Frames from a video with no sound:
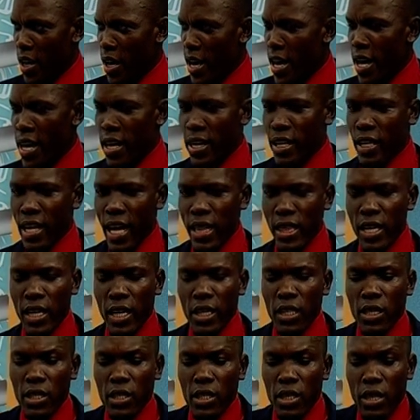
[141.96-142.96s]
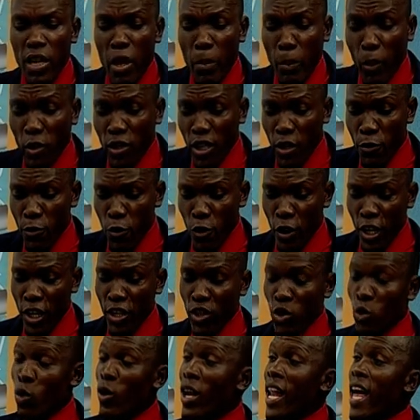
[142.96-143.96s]
And I think it is important for us
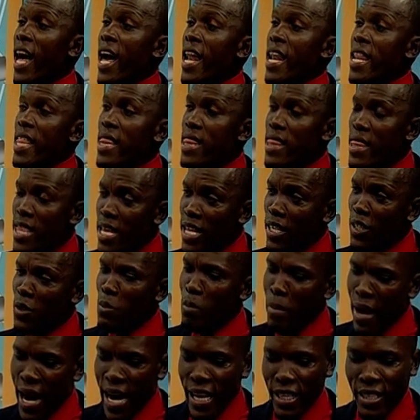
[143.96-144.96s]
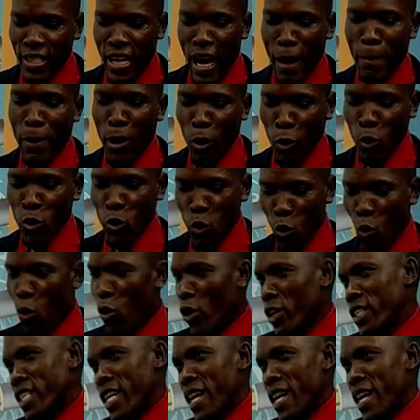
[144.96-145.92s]
to learn this much about water.